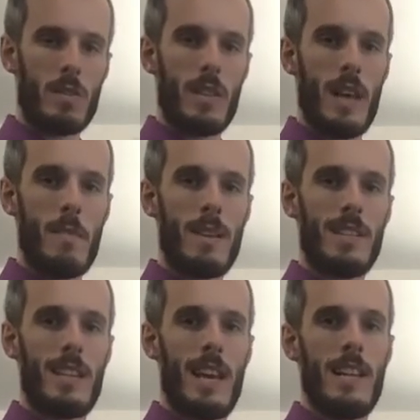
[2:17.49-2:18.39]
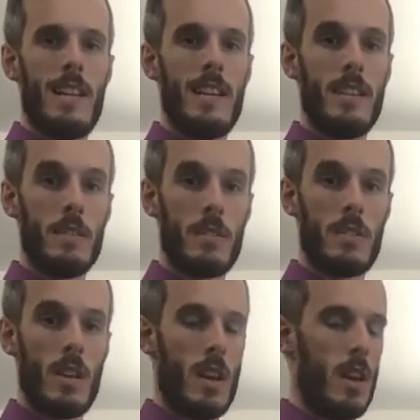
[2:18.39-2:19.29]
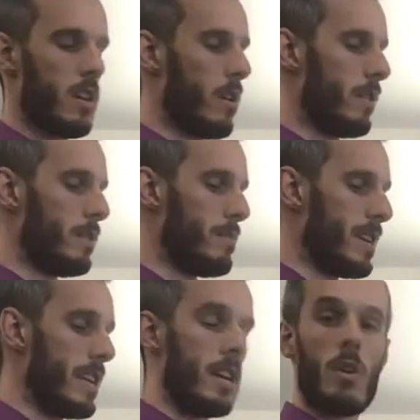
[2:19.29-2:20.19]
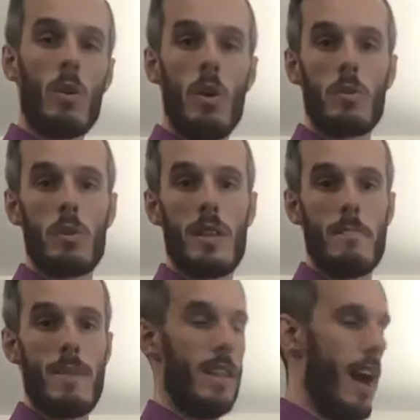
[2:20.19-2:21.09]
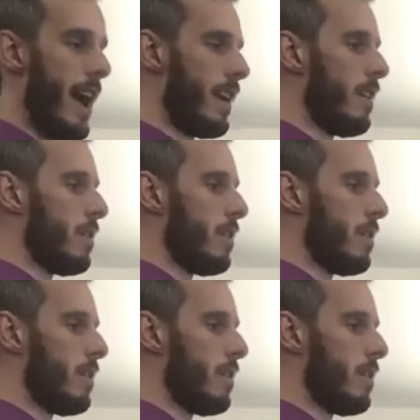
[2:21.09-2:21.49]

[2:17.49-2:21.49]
then that means that it is going to be closer to the midline.